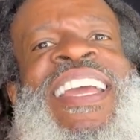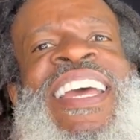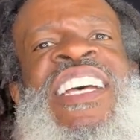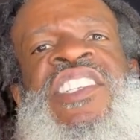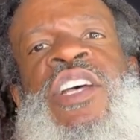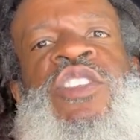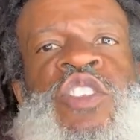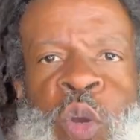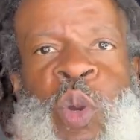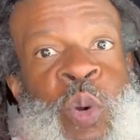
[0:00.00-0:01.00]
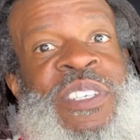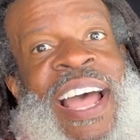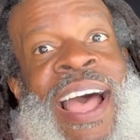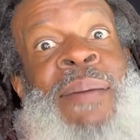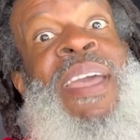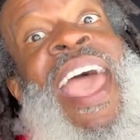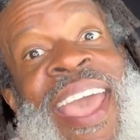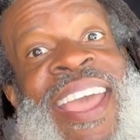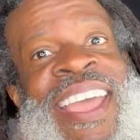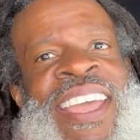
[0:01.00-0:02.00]
is Zulu time?
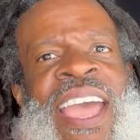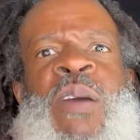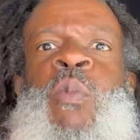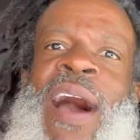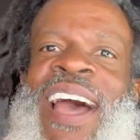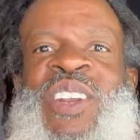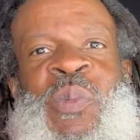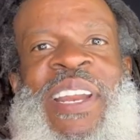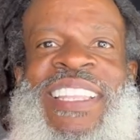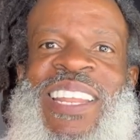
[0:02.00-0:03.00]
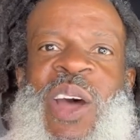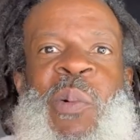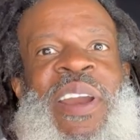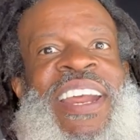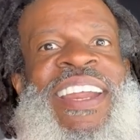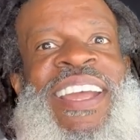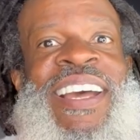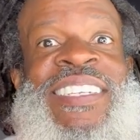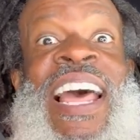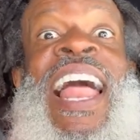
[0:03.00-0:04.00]
Hey, and why do we need to know what it
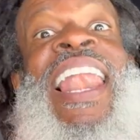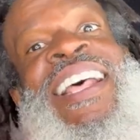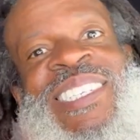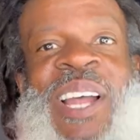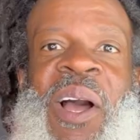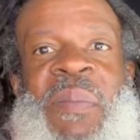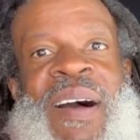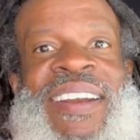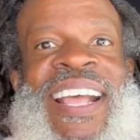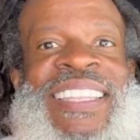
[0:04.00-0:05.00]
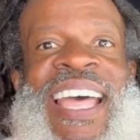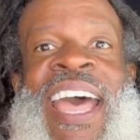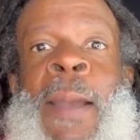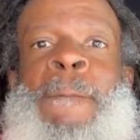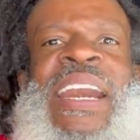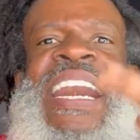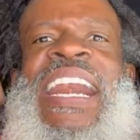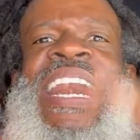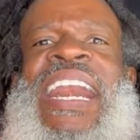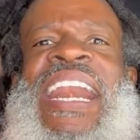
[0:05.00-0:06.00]
is? Let's talk about that thing.
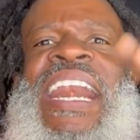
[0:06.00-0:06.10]
Boom!